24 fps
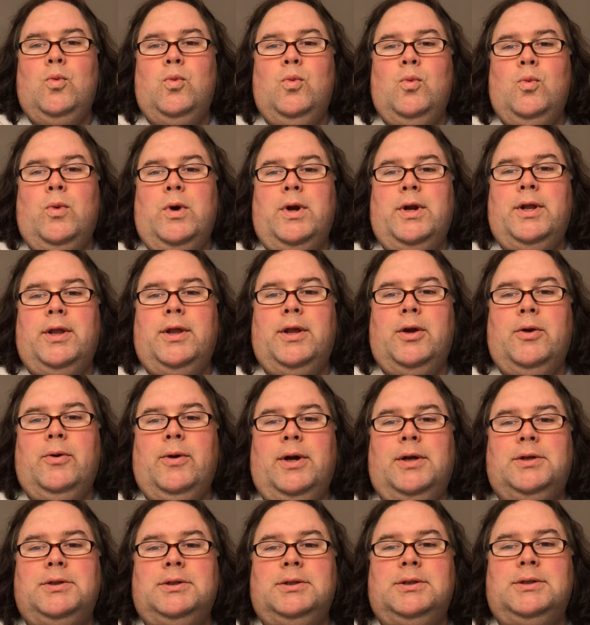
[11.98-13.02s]
One of the
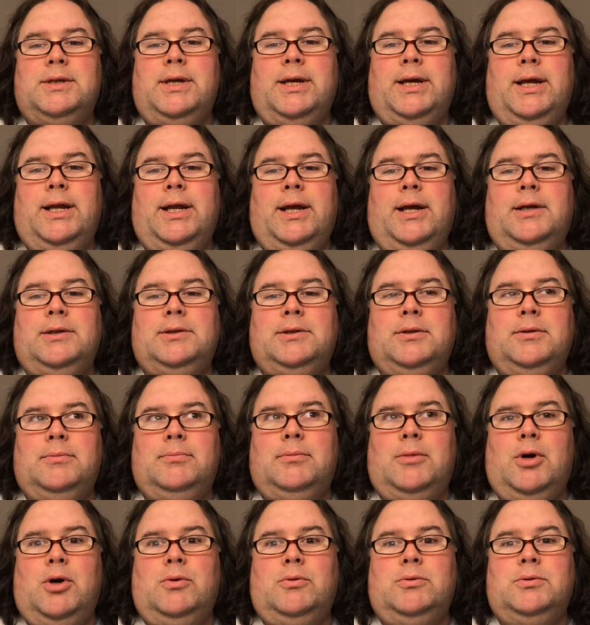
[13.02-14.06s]
questions I get asked the
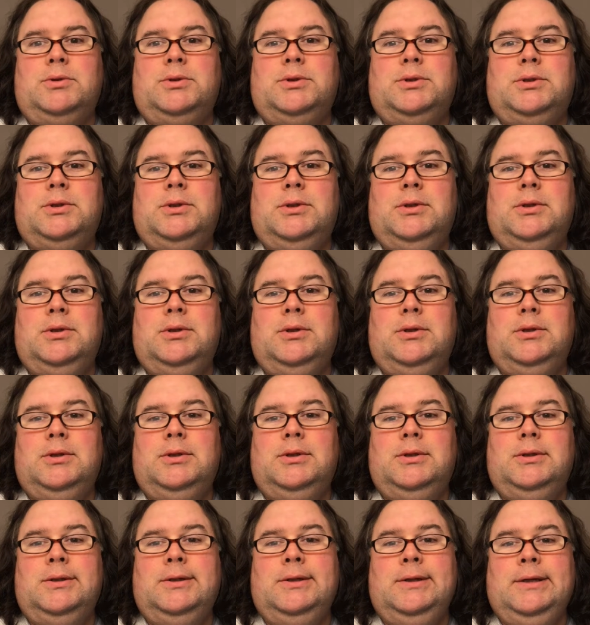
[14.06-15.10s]
most,
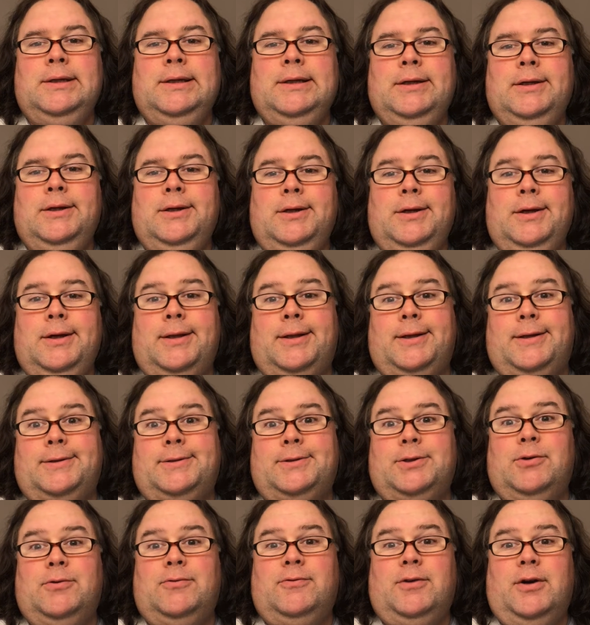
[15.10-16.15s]
at least
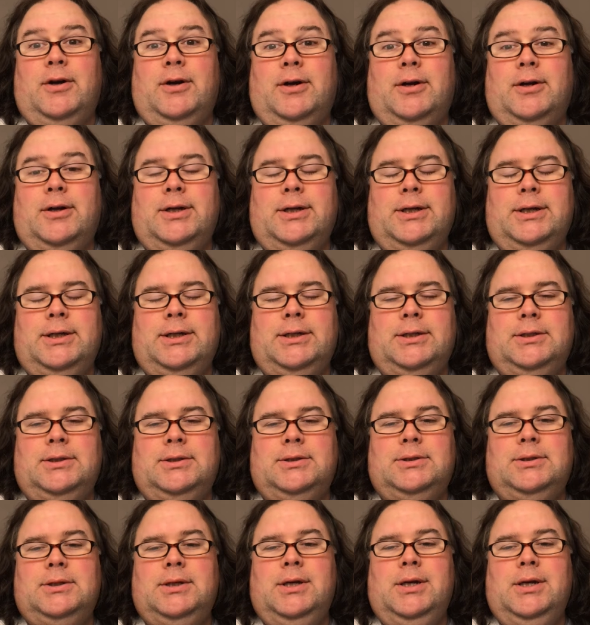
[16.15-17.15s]
so far, is